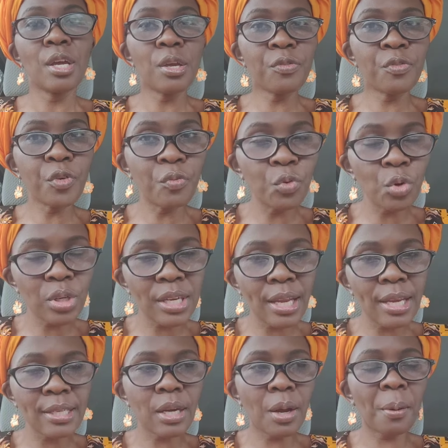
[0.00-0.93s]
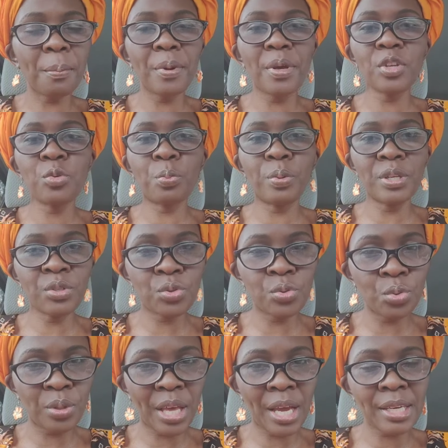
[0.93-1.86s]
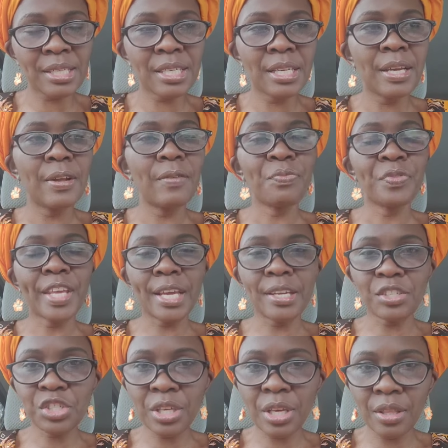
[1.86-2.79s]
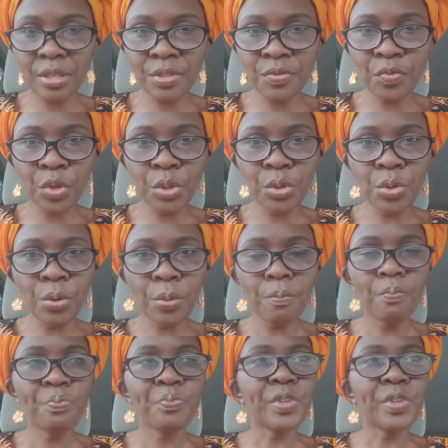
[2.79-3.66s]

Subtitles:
If you've not liked our page, please do that and share this video.